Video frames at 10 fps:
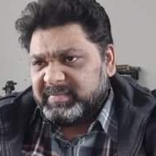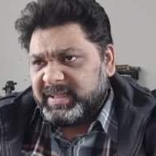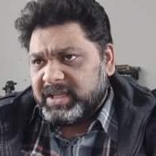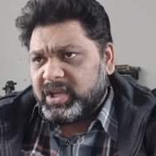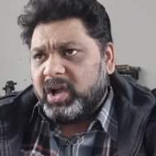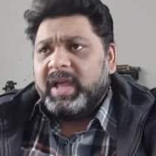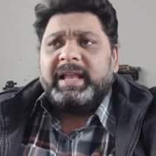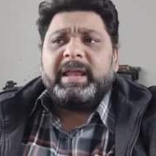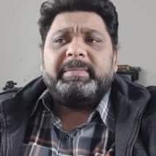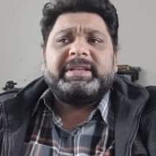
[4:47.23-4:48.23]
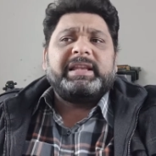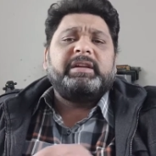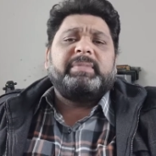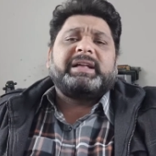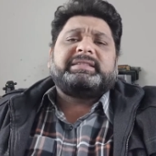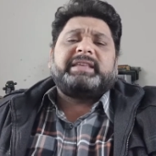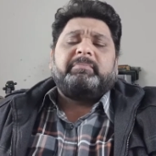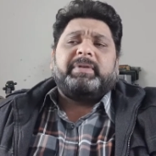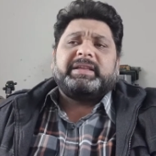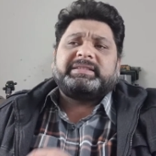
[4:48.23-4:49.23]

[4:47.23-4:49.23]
So let me tell you about sampling.